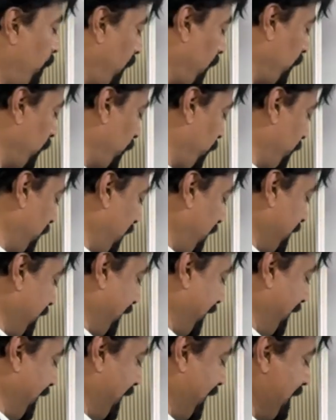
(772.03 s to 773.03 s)
polynomial
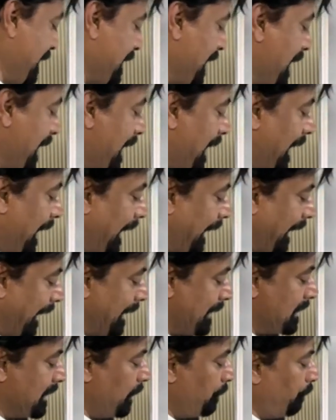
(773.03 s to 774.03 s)
is
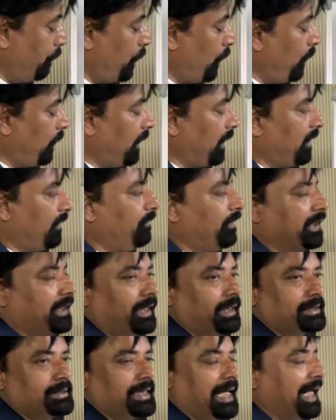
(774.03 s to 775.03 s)
reciprocal of
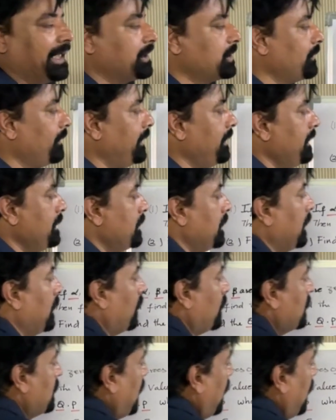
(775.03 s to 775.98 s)
others. Actually, zeros